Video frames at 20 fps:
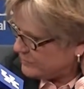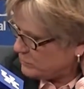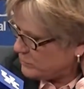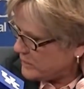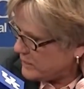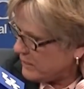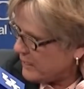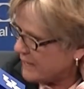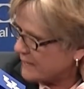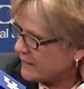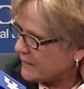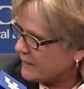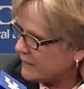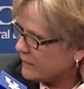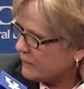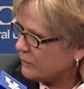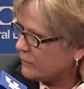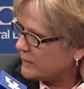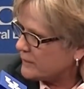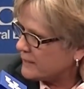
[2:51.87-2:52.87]
Well, I, you
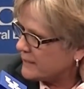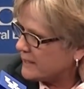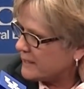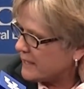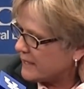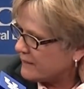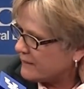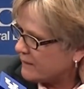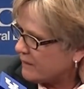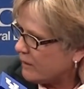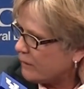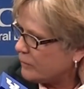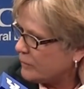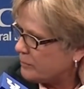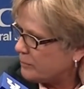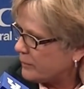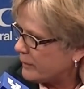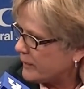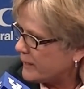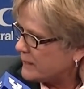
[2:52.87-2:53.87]
know what, Dan? I thought
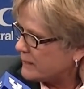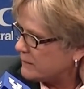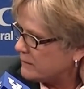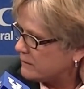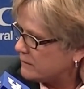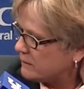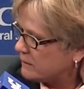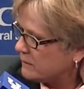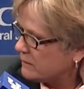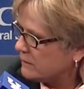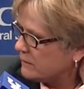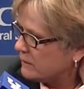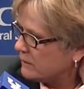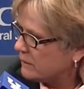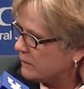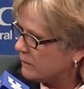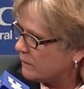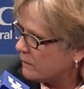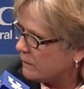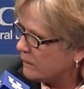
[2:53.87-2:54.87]
we played
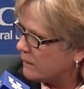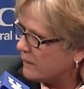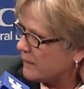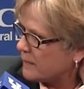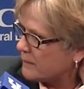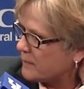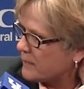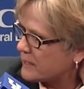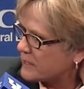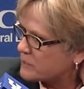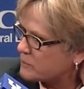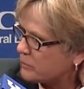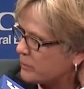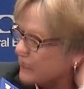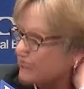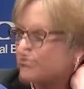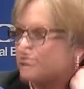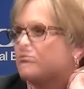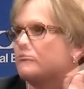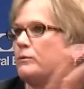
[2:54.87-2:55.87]
they made us
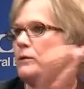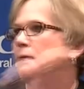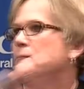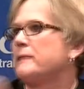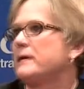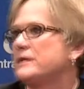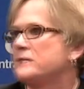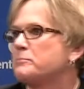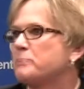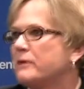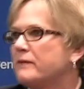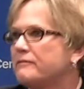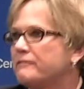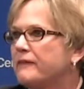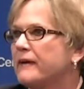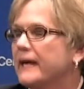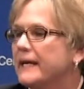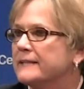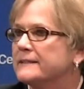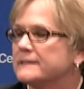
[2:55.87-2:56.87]
play too, well, they made us play
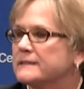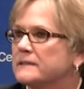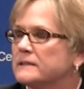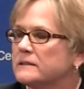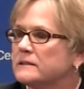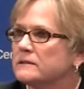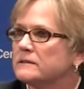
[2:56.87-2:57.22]
fast.